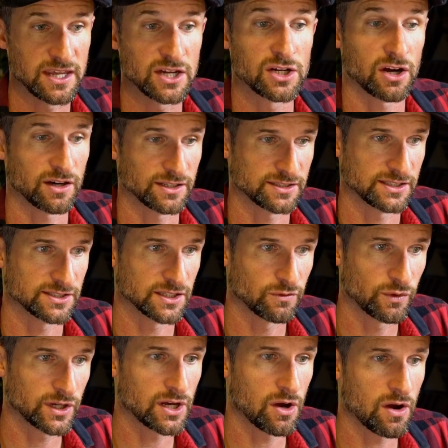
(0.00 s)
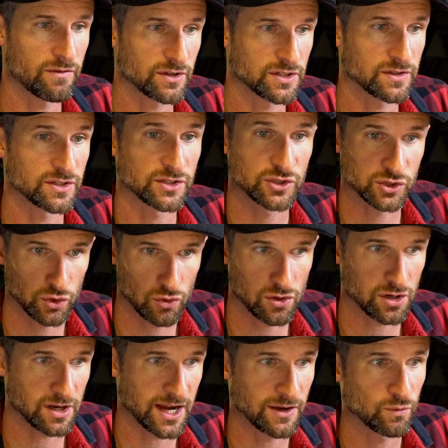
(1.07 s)
the currency. So if we go over to the
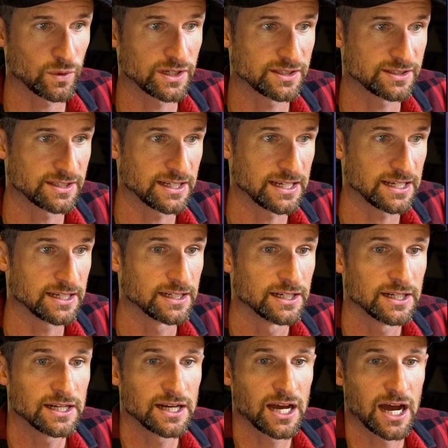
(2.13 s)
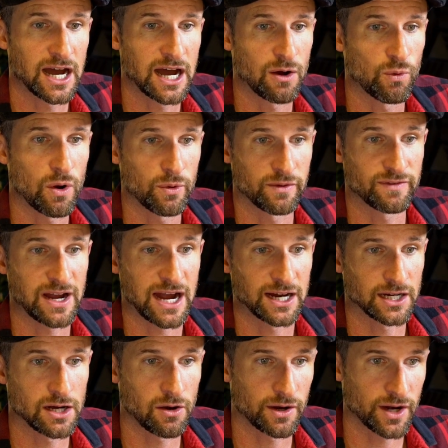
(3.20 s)
store and we see what we've
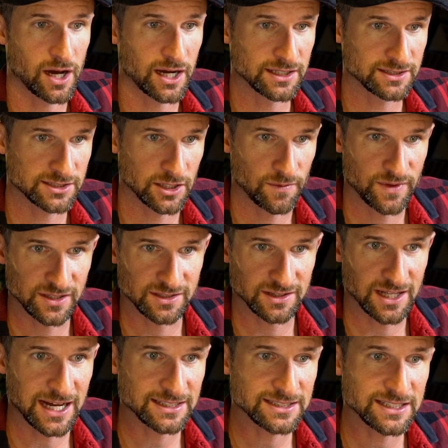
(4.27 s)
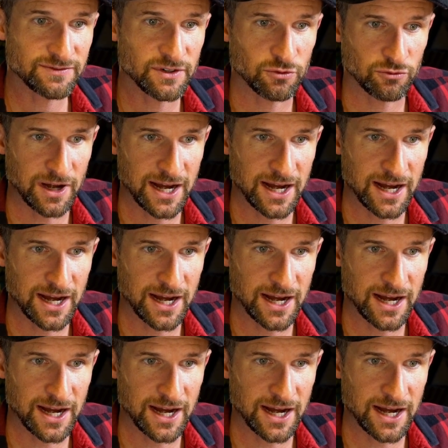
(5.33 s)
got going on. So there's lots of different